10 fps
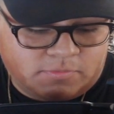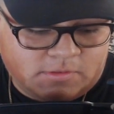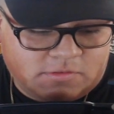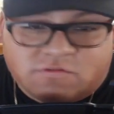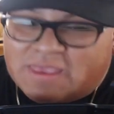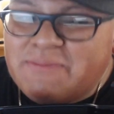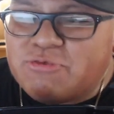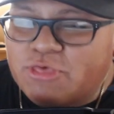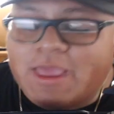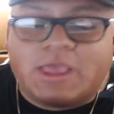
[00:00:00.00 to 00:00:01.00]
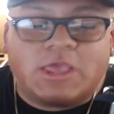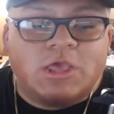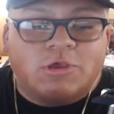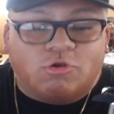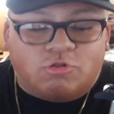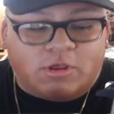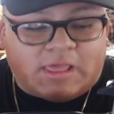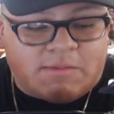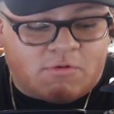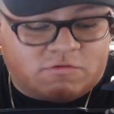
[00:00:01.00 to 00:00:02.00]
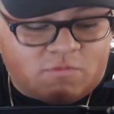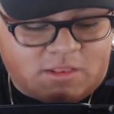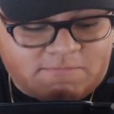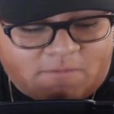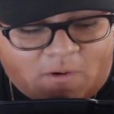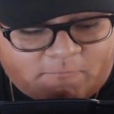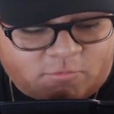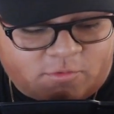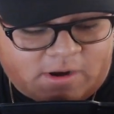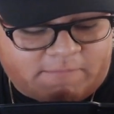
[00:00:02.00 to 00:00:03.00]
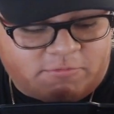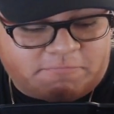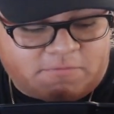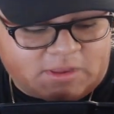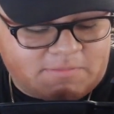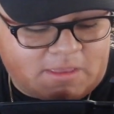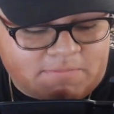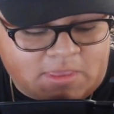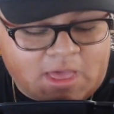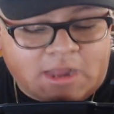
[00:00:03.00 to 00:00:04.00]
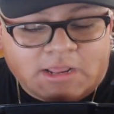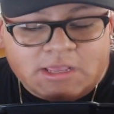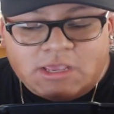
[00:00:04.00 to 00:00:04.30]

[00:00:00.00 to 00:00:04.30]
Same thing. You look at him wrestle at Evolve or whatever the fuck it may be at,